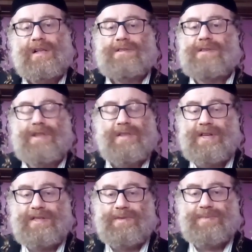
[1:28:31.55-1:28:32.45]
So that
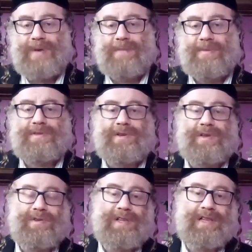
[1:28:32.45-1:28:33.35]
there is no problem. So
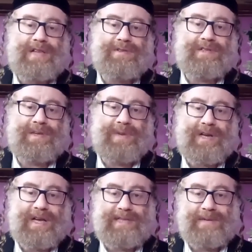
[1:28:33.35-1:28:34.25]
in order not to say
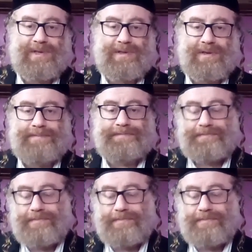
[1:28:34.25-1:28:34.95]
Birchas Hamazon,